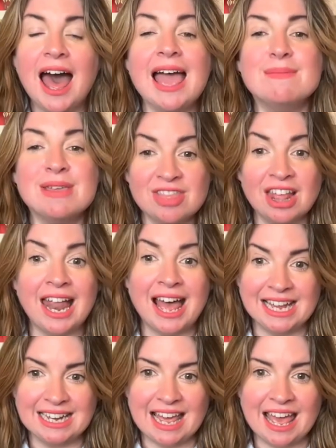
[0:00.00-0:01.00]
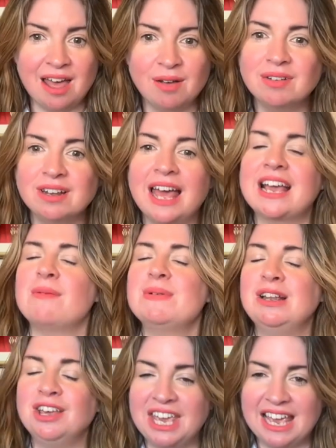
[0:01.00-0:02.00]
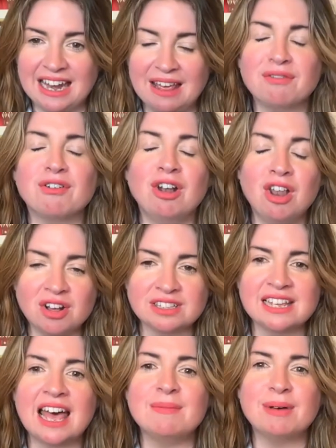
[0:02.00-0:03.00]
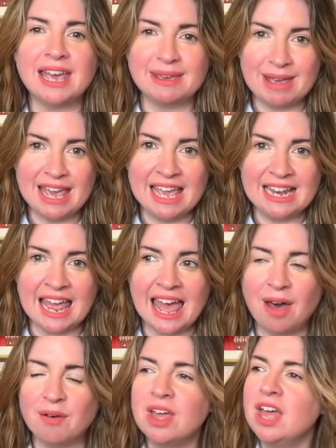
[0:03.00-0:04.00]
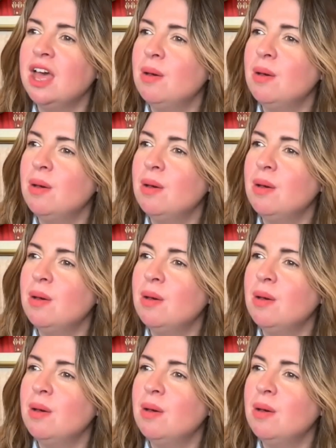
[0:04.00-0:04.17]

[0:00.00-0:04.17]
I'm in the light now. Like, I've been looking at it for a long time, but I'm here now.